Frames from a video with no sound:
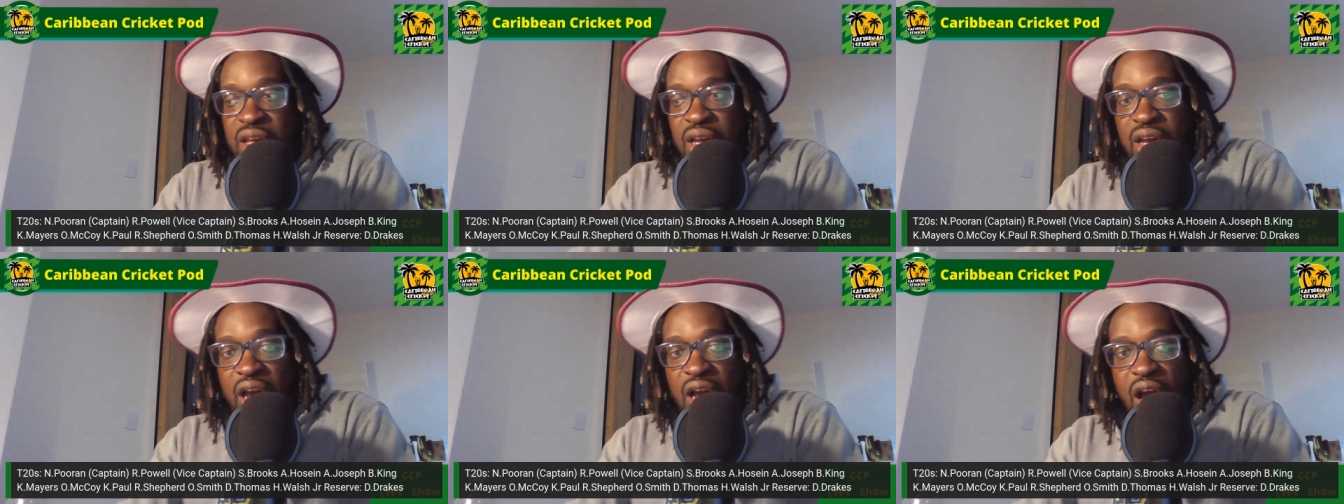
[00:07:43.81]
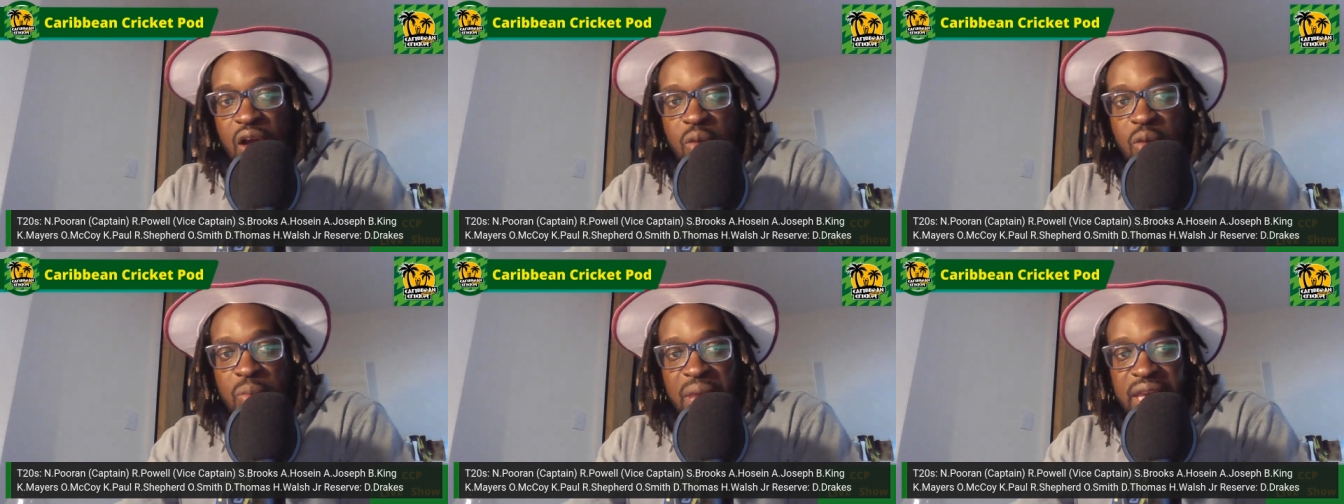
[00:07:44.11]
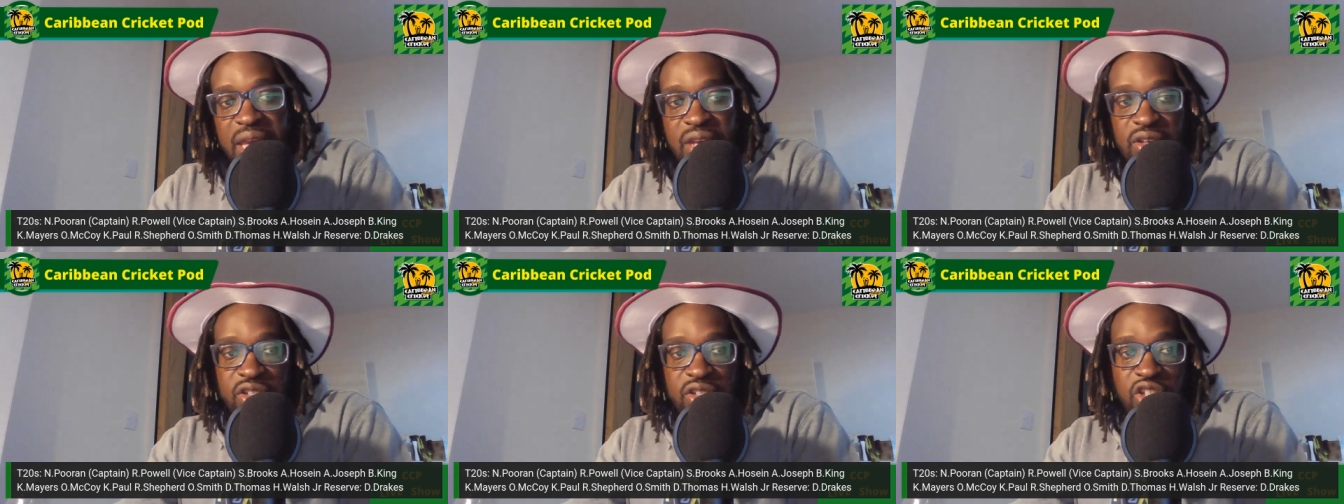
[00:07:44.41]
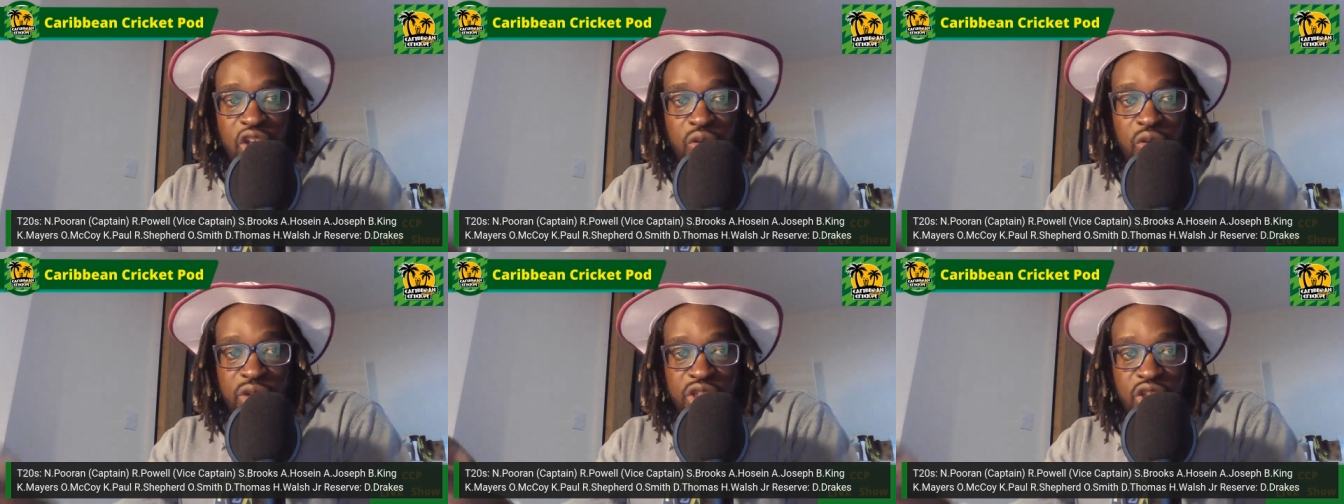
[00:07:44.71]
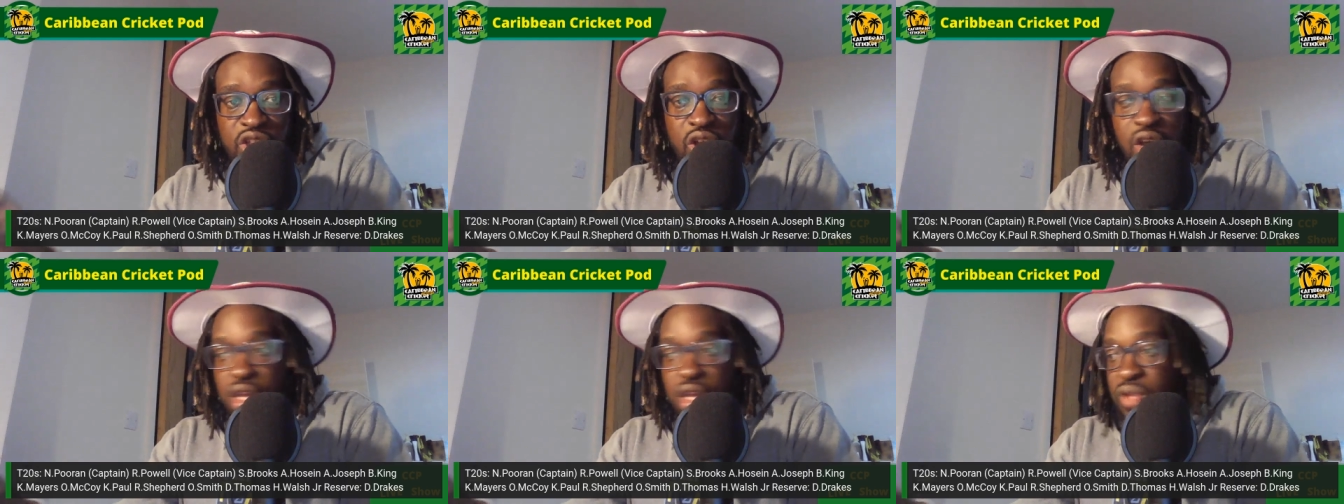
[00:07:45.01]
Kyle Mayers, a
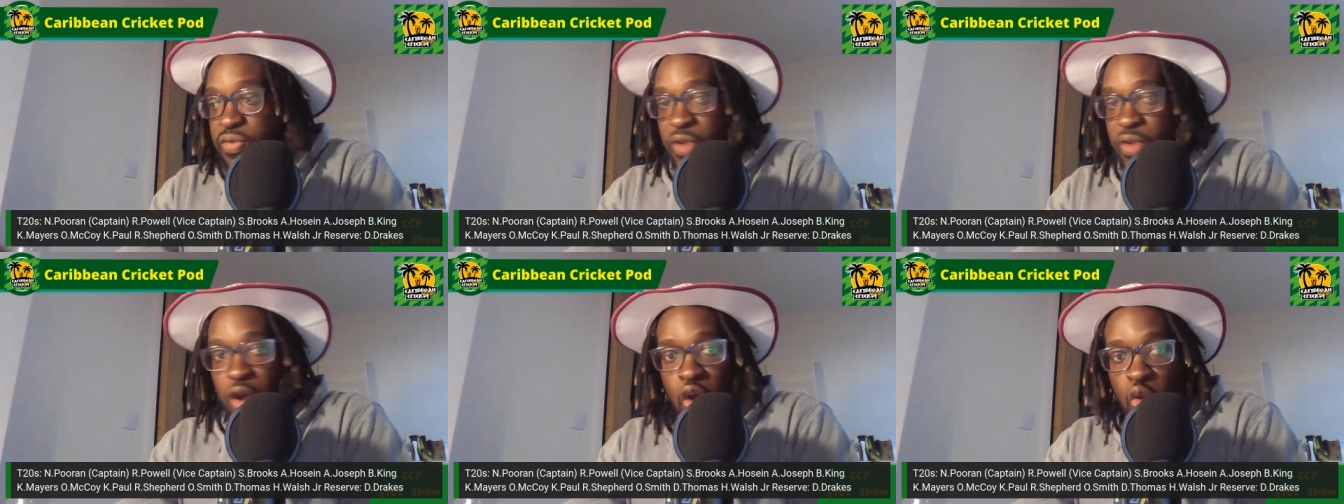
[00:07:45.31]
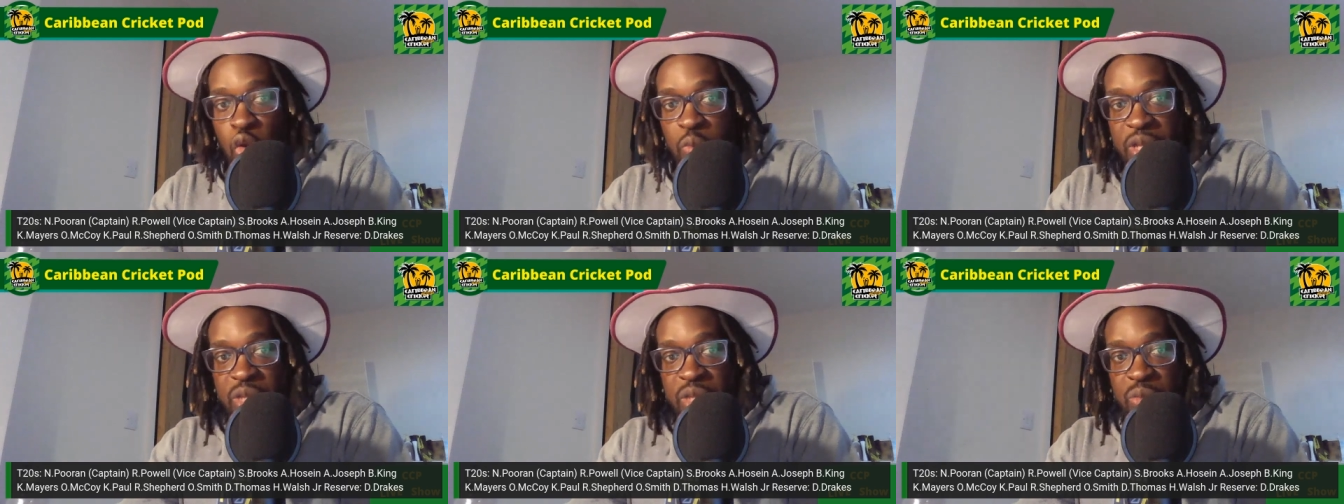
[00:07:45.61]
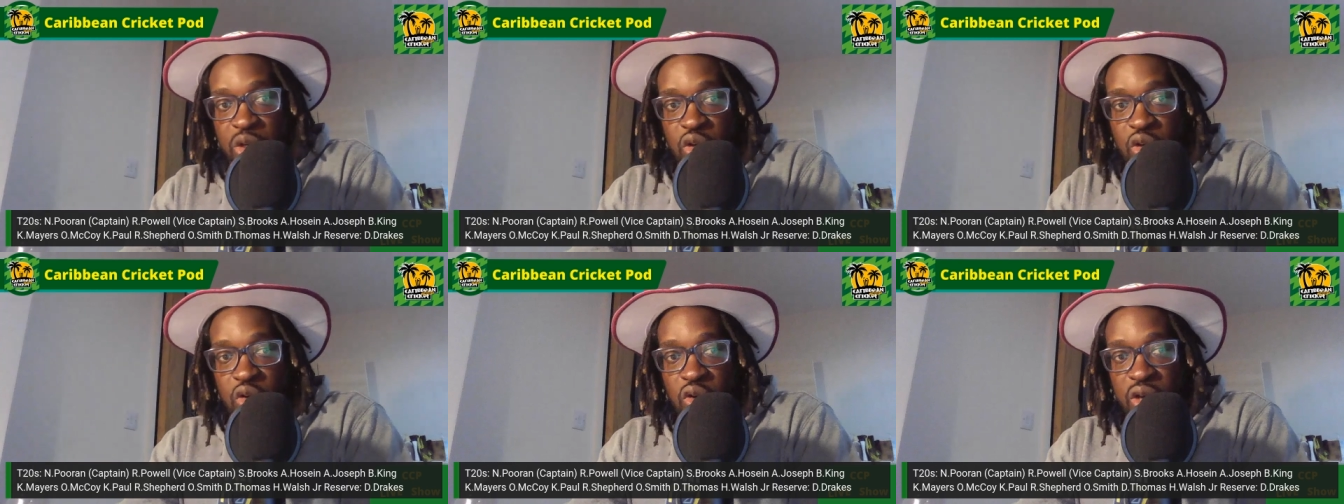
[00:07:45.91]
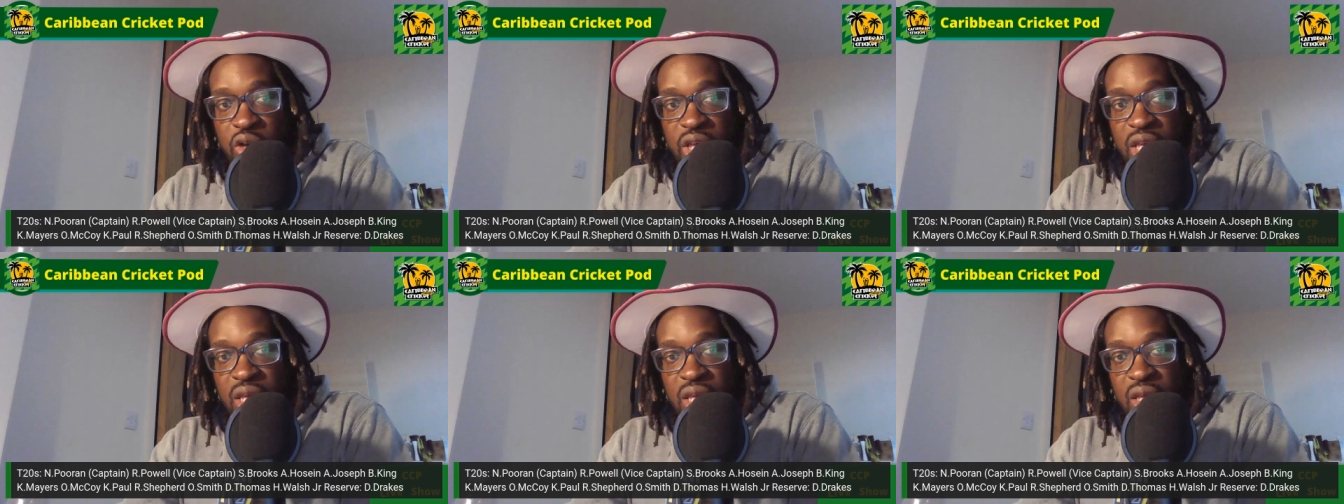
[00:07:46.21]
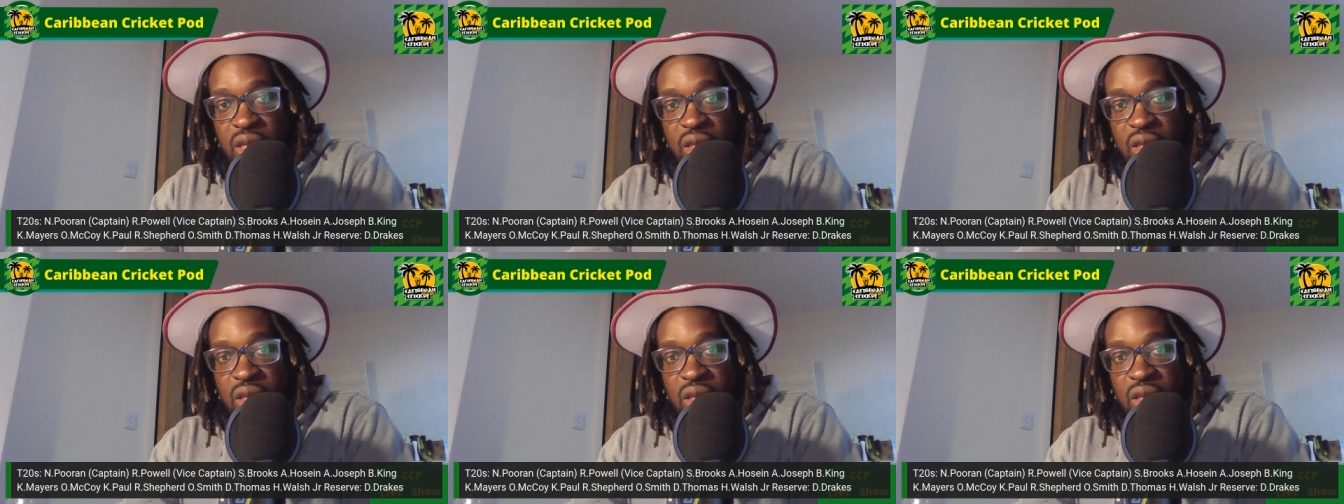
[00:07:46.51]
return for Obed McCoy,